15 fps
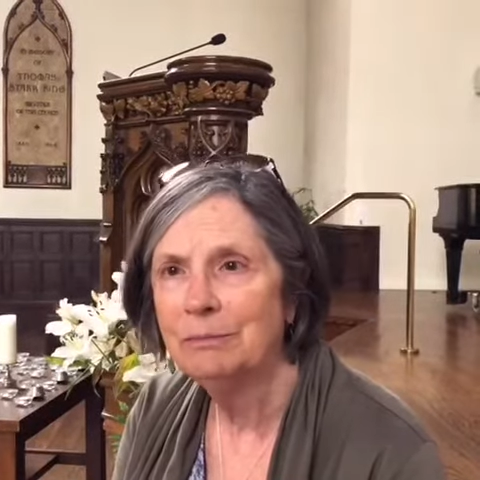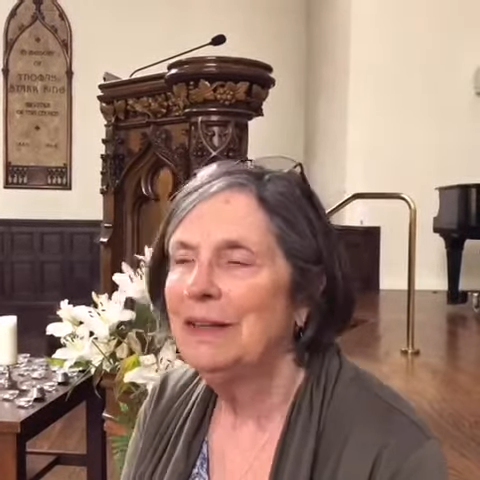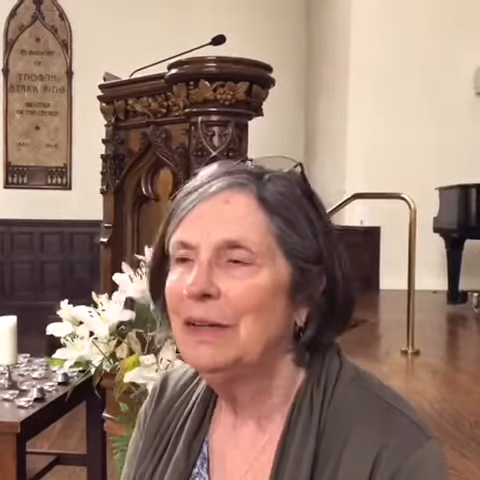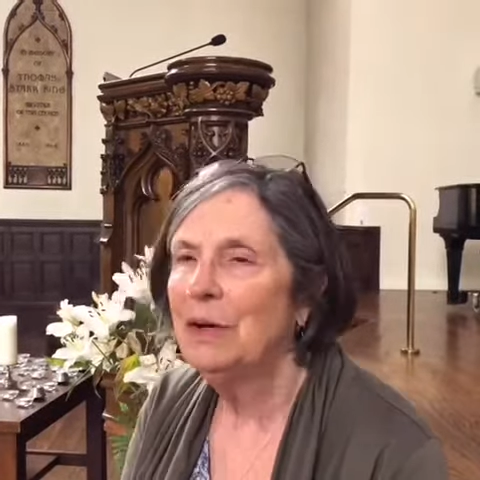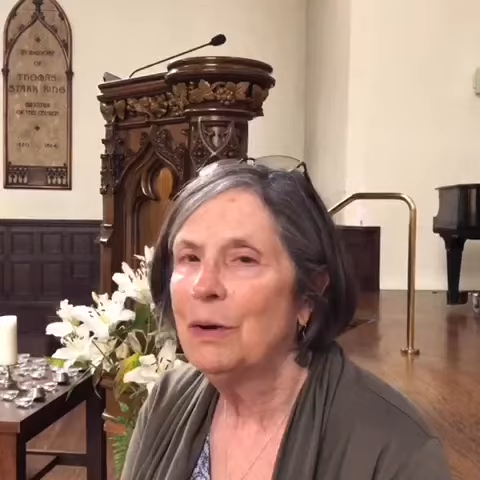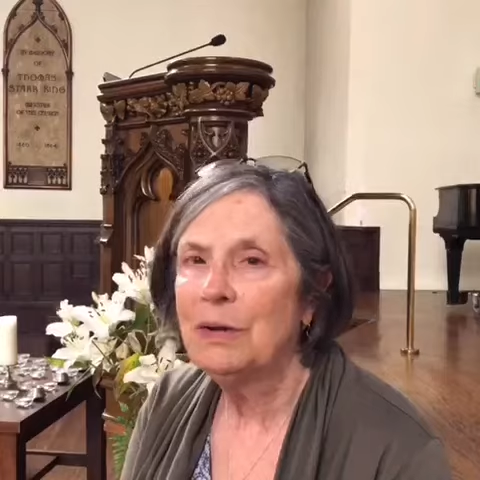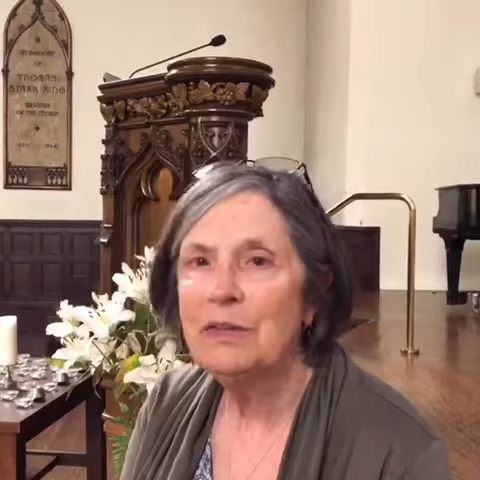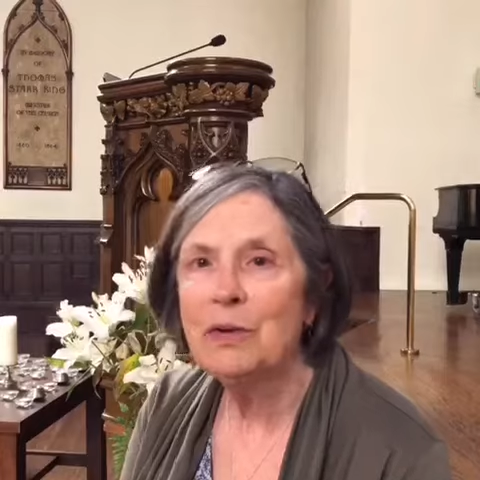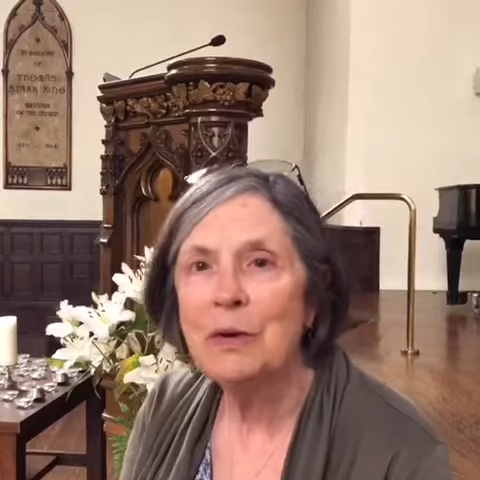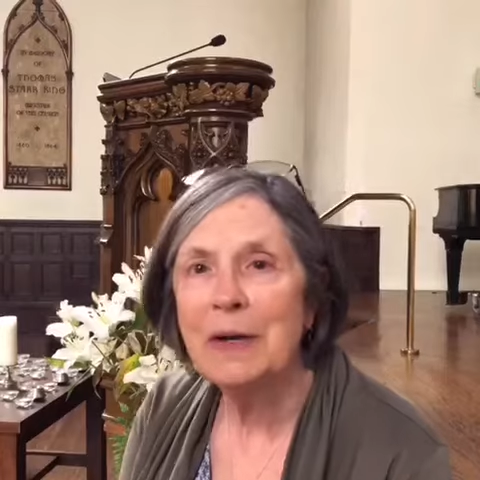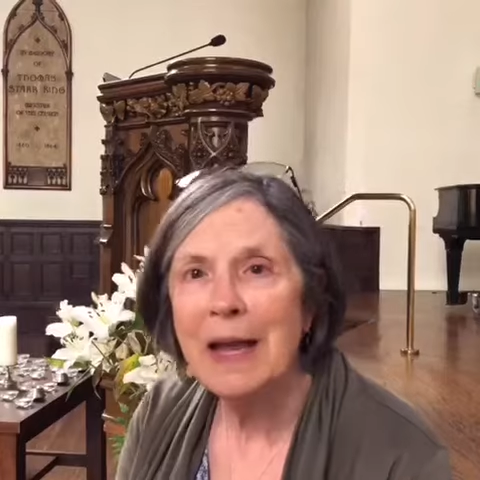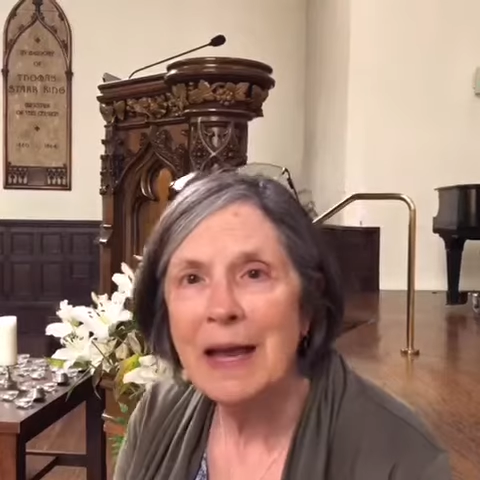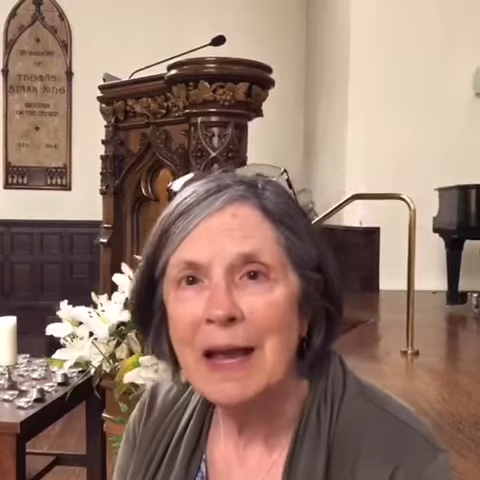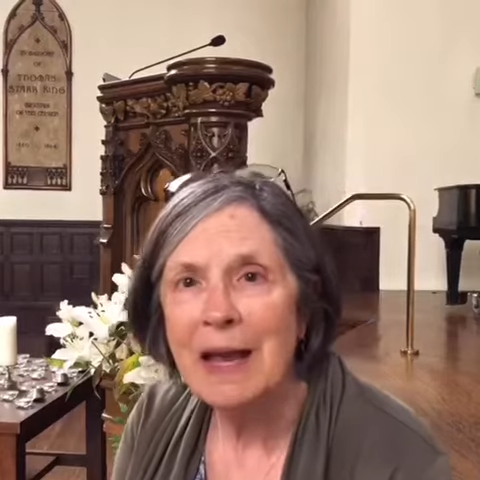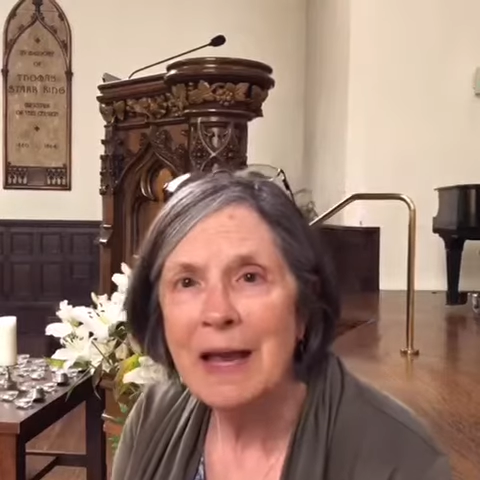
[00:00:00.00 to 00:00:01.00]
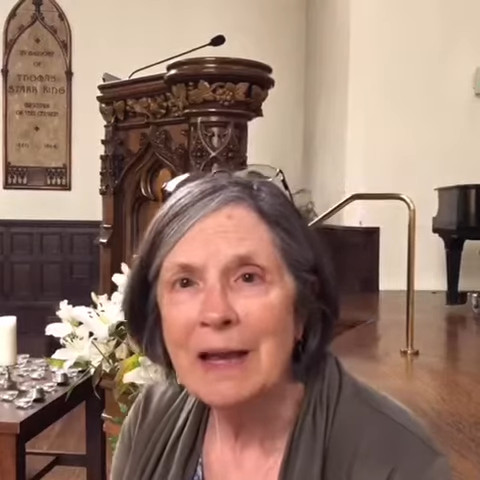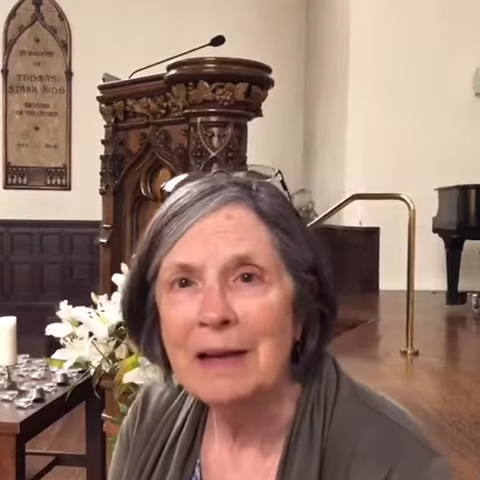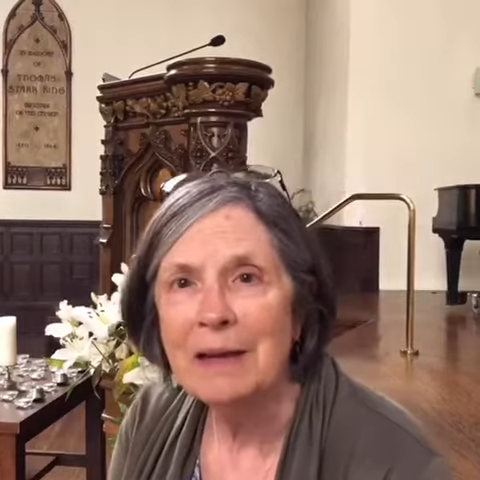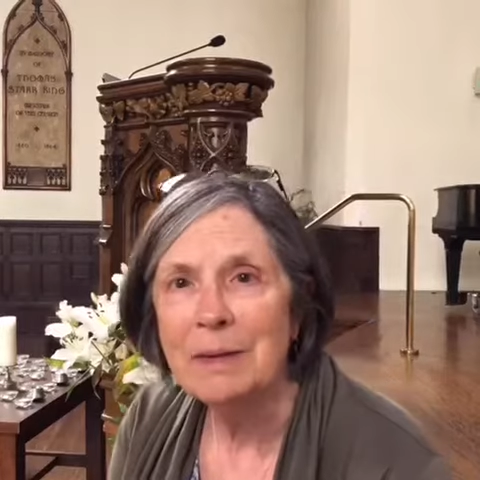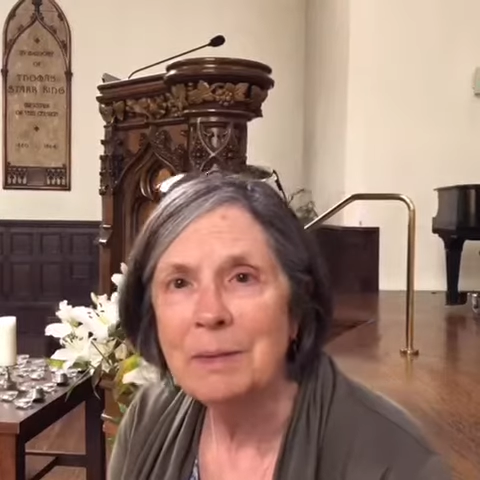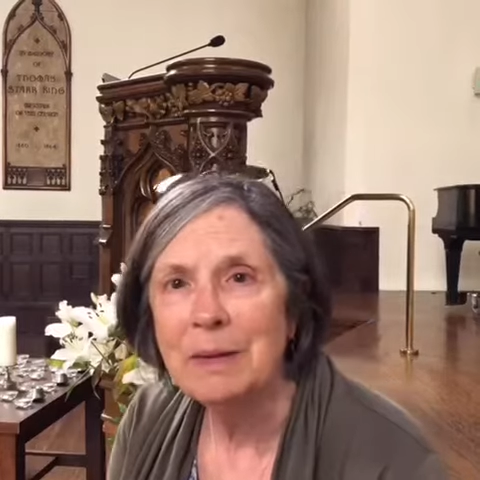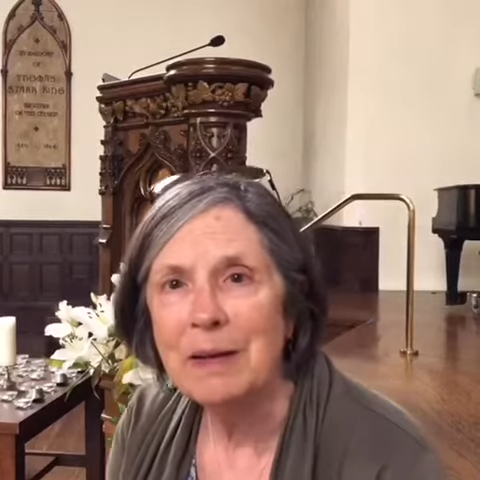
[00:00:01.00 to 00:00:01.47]
You know, it's okay
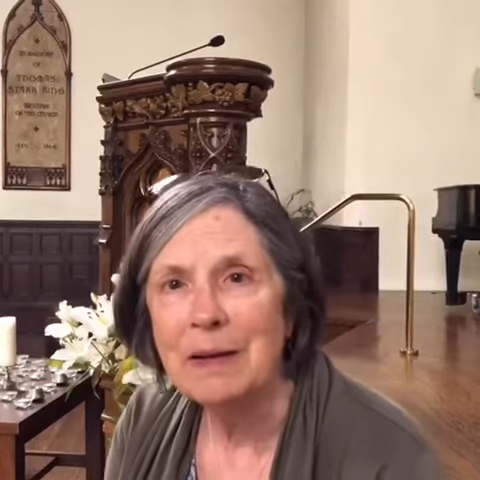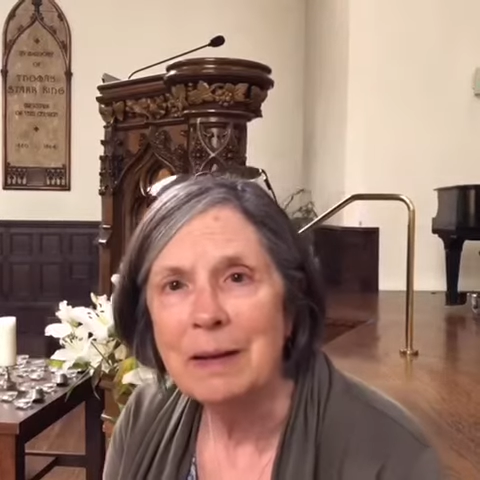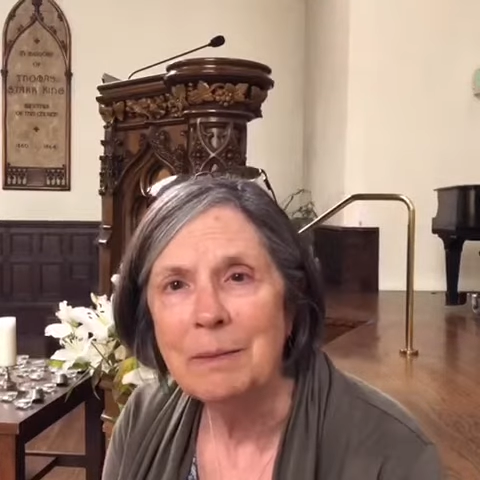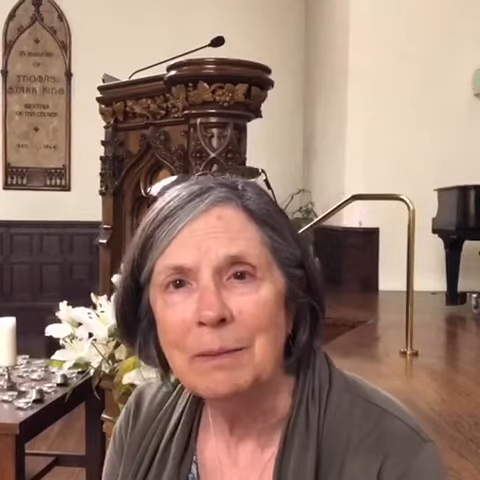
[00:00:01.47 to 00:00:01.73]
to be